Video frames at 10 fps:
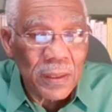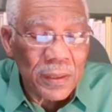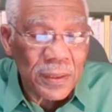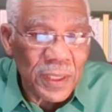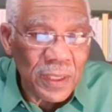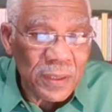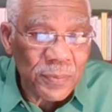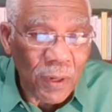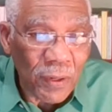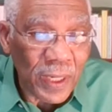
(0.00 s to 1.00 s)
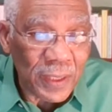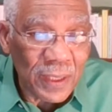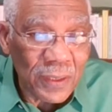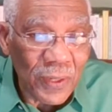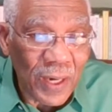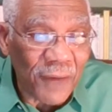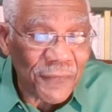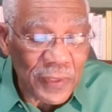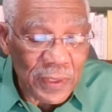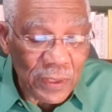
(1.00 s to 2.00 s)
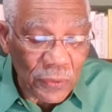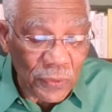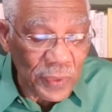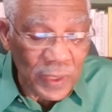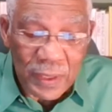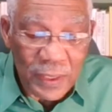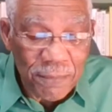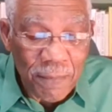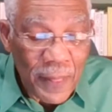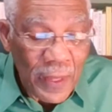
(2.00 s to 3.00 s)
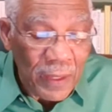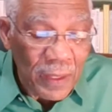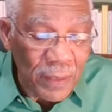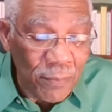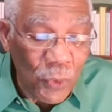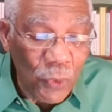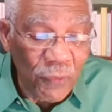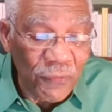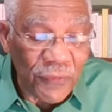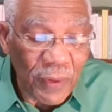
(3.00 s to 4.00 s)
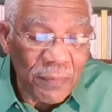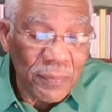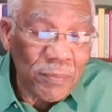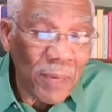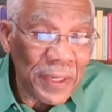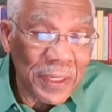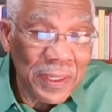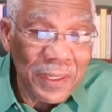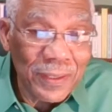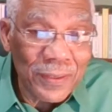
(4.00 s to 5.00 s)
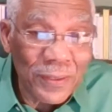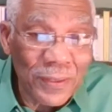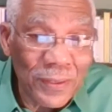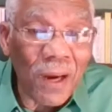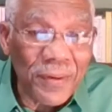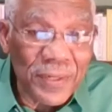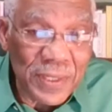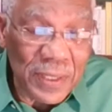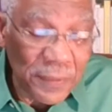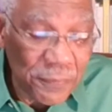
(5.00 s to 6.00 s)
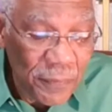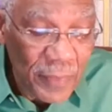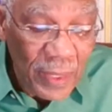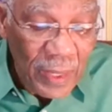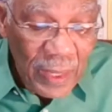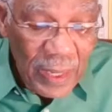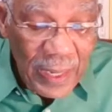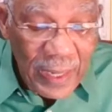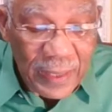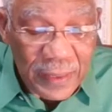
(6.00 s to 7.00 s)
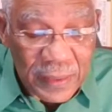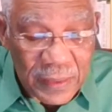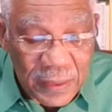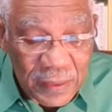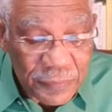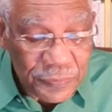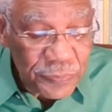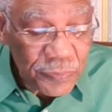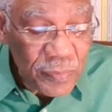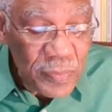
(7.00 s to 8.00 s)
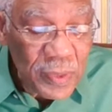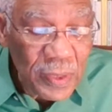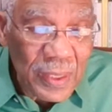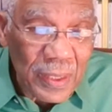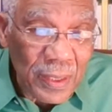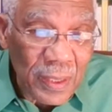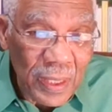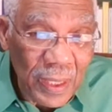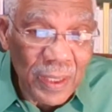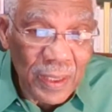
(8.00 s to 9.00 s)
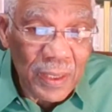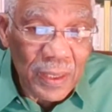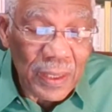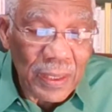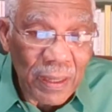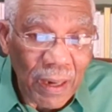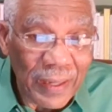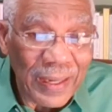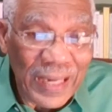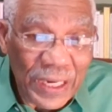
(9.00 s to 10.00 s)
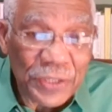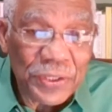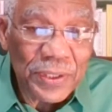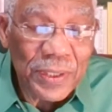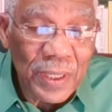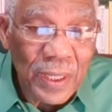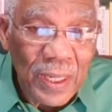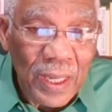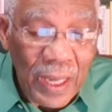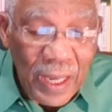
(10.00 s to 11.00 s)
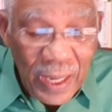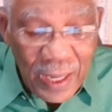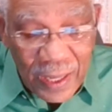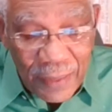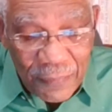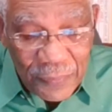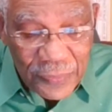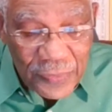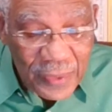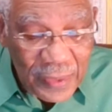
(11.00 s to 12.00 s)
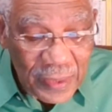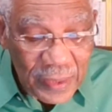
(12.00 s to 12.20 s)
seized or got into office, he moved from monarchy to autocracy, and he unleashed 2